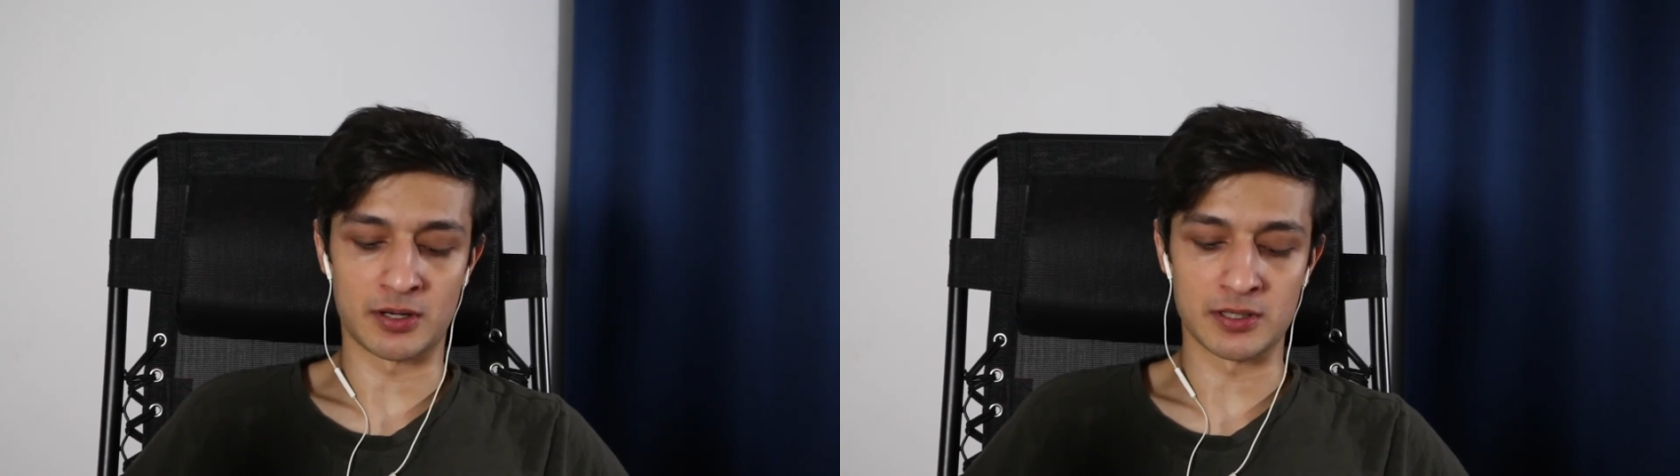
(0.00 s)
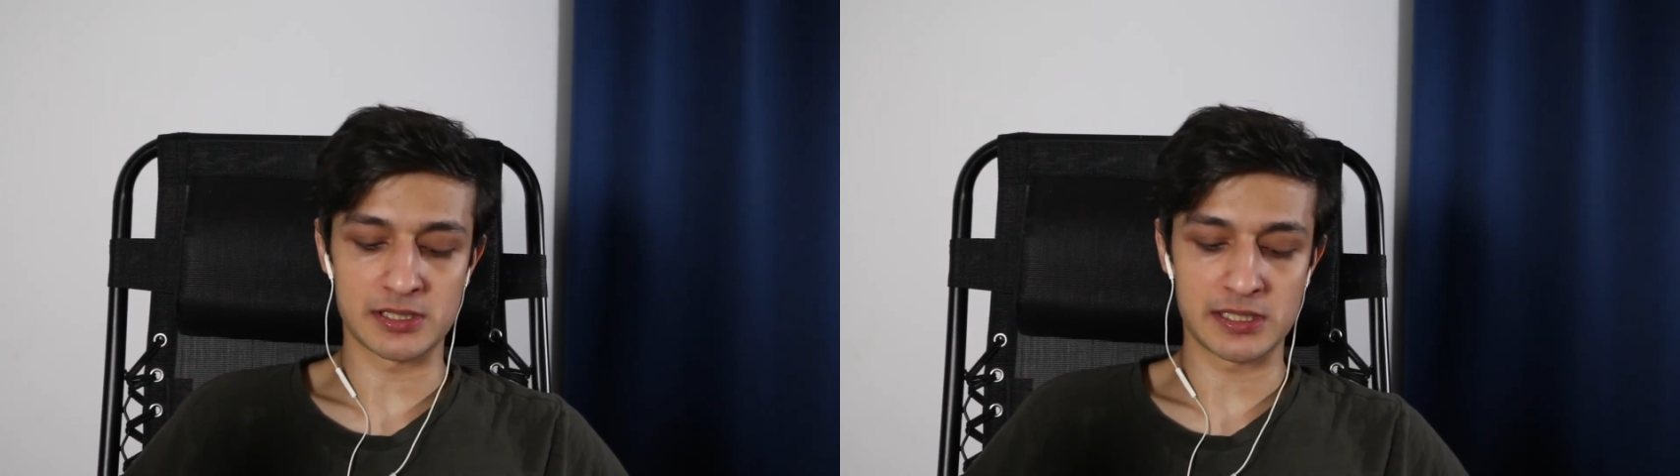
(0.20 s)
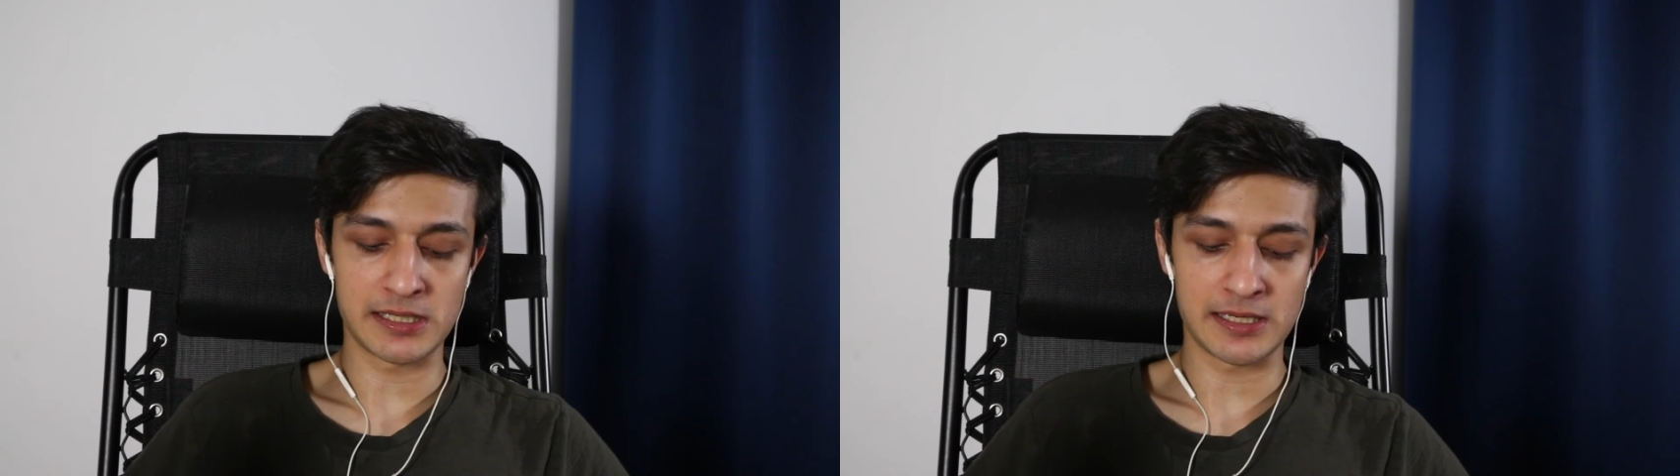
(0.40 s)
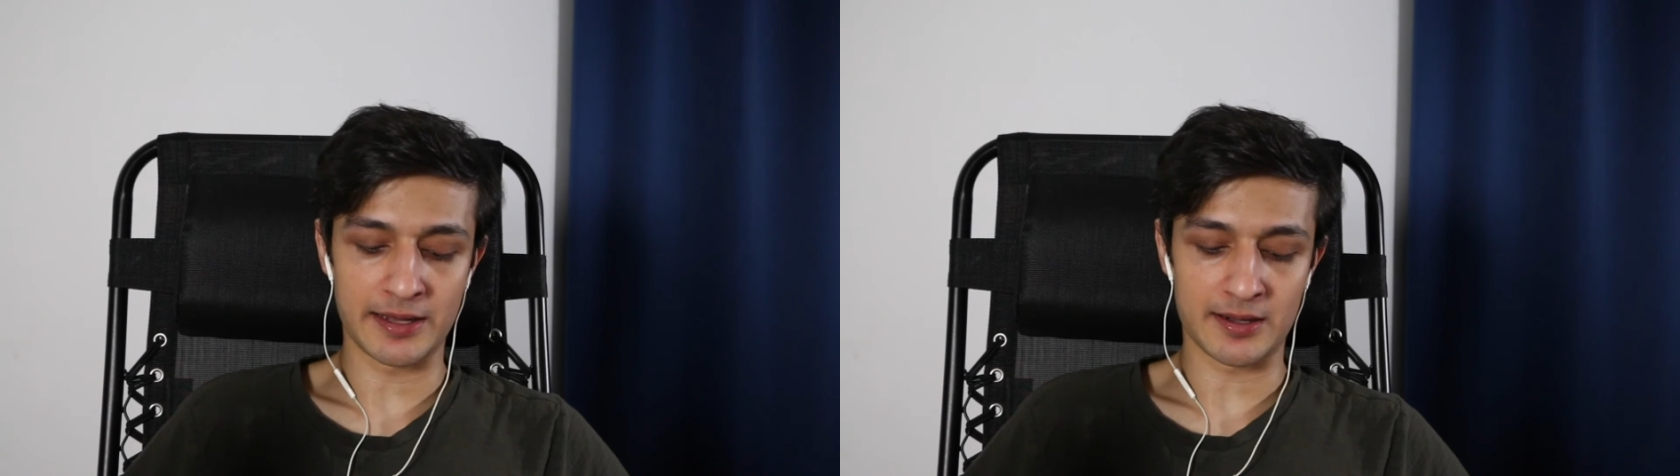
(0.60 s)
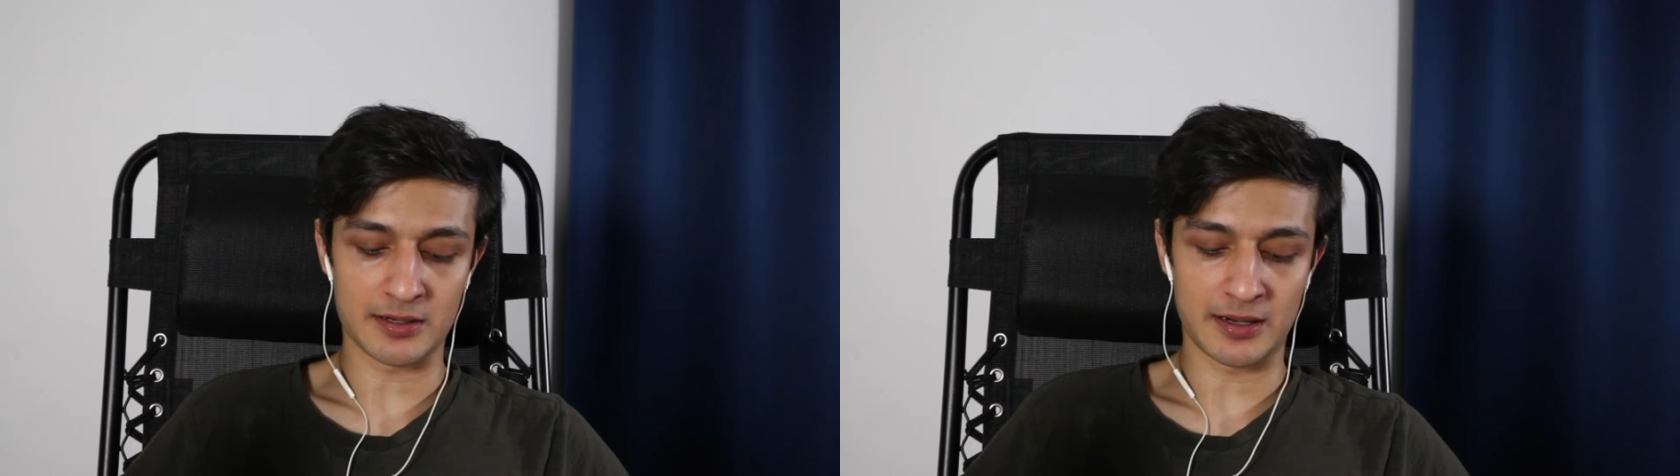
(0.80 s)
Honestly,
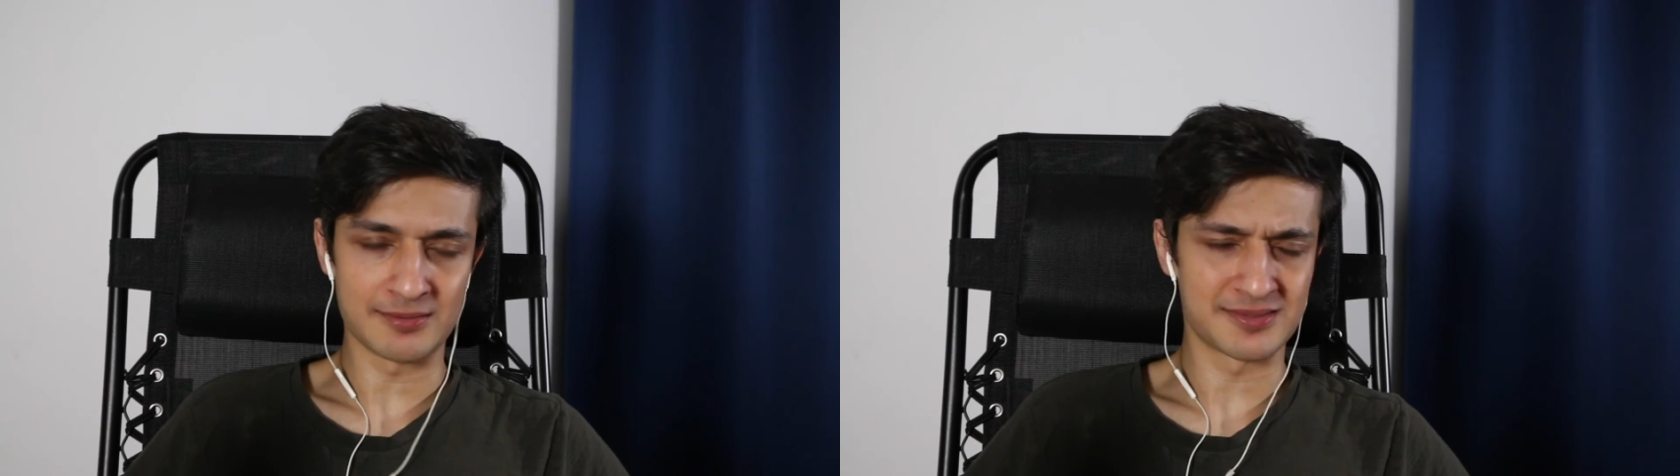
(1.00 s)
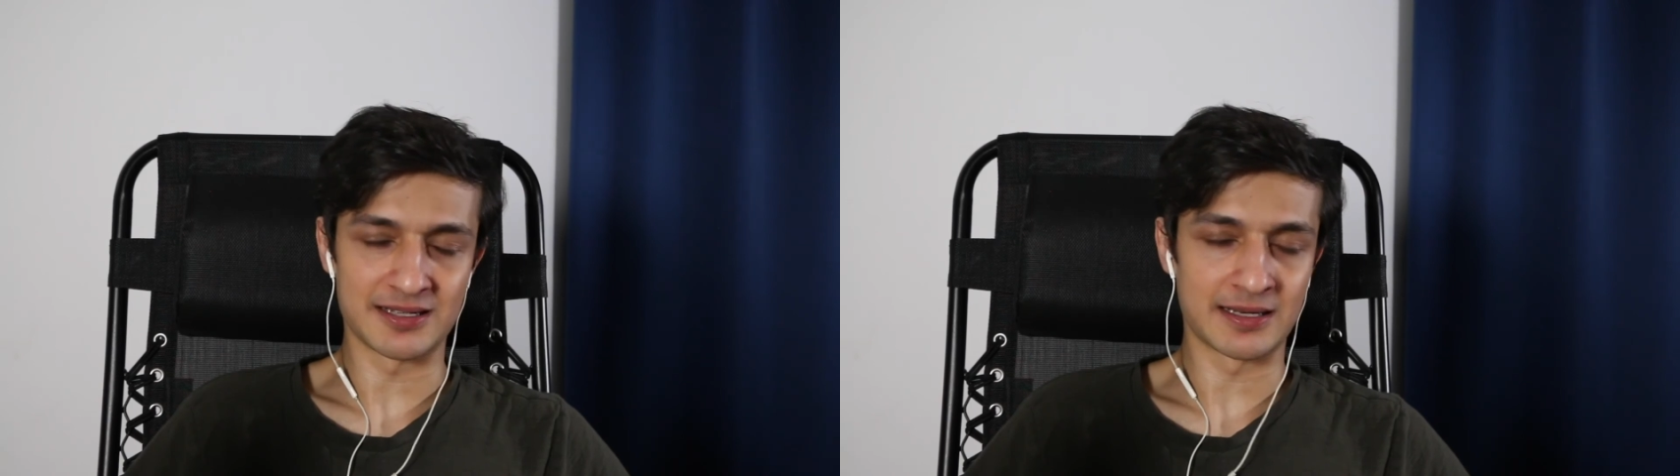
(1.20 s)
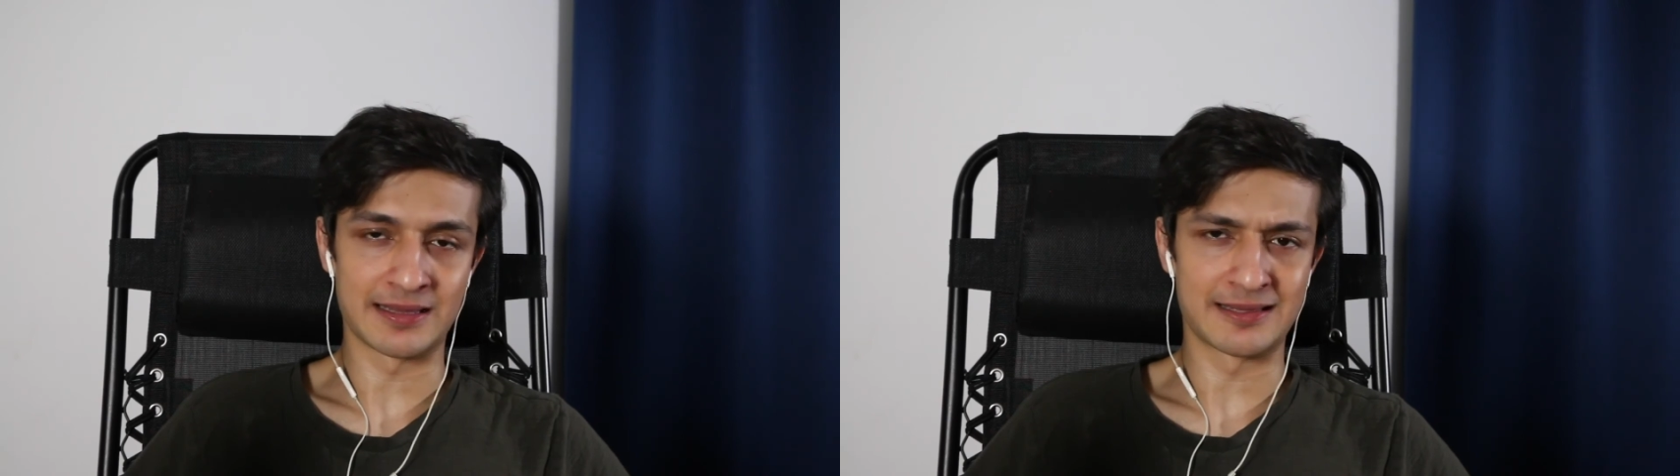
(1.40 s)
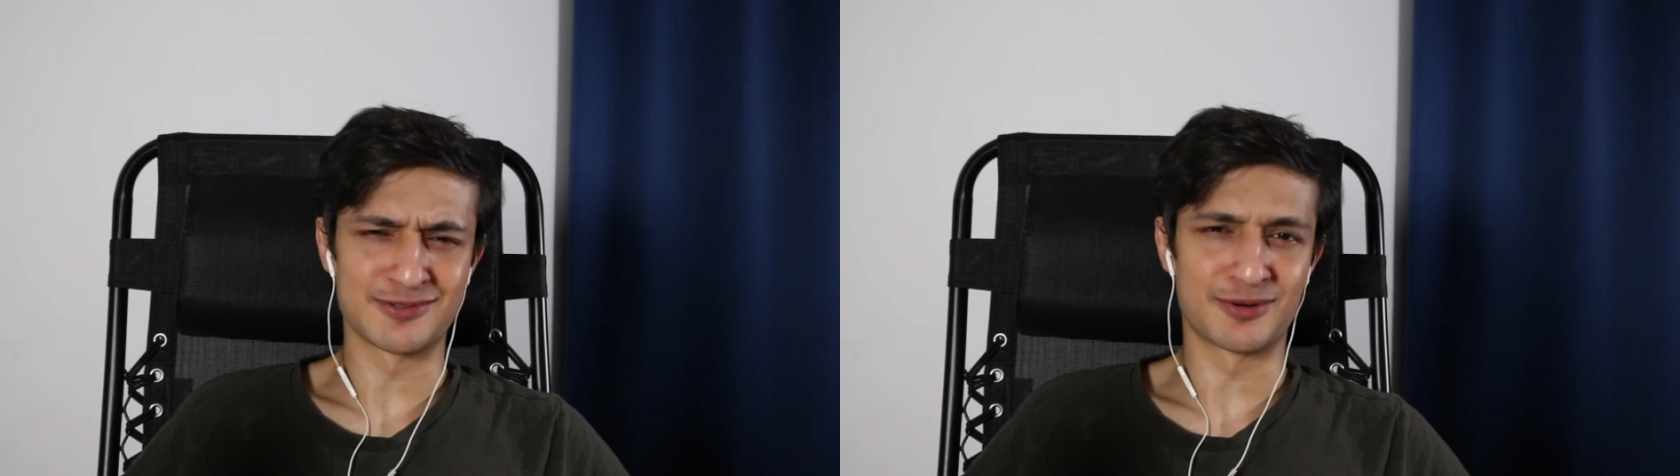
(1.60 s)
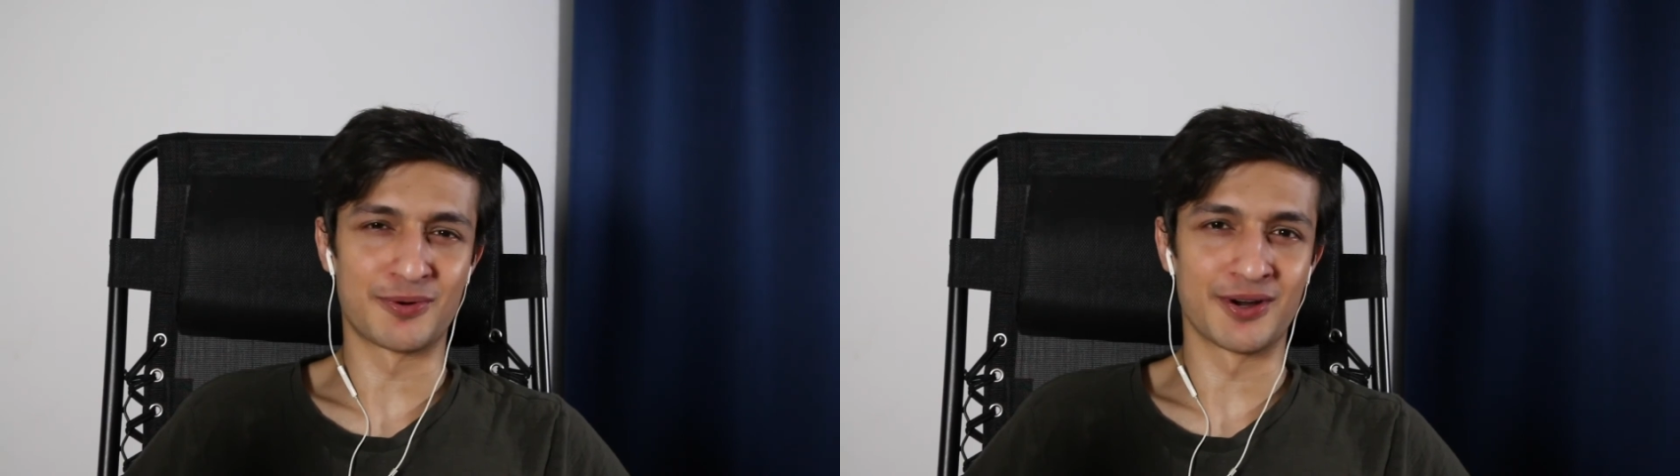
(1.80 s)
like there's
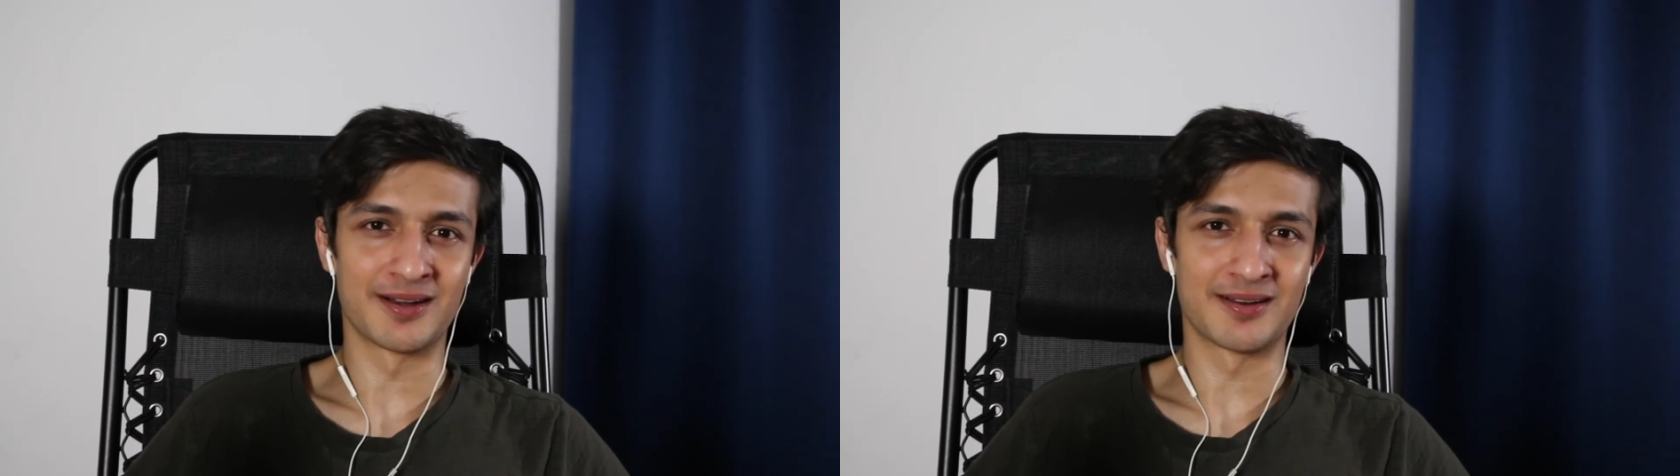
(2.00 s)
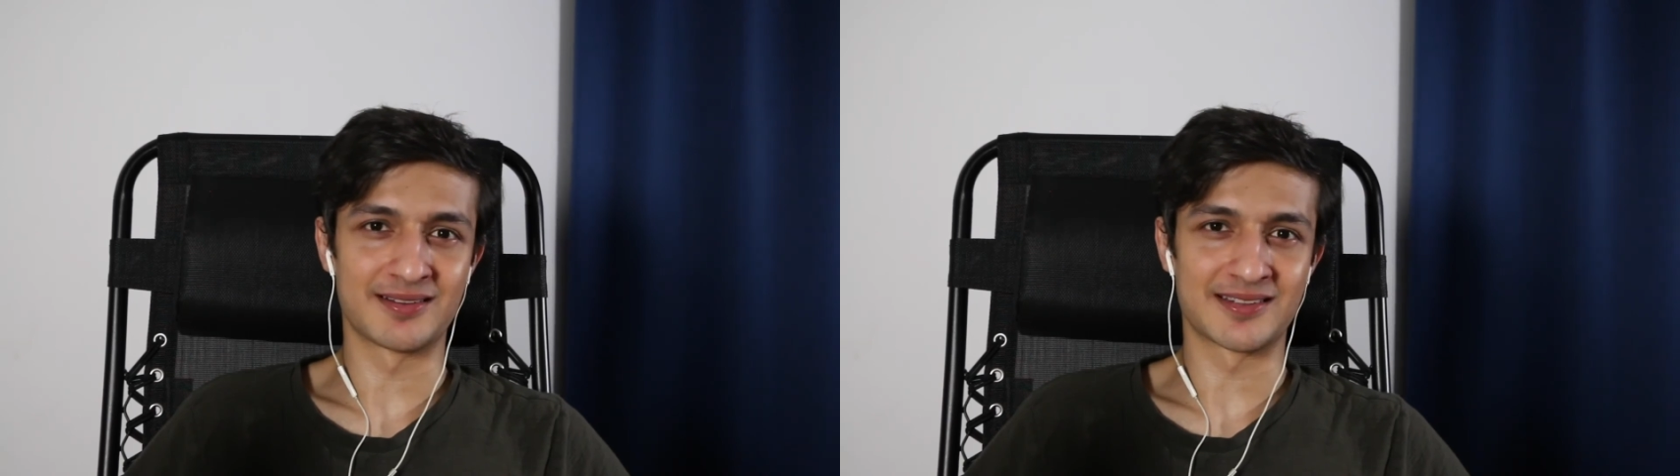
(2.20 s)
no point.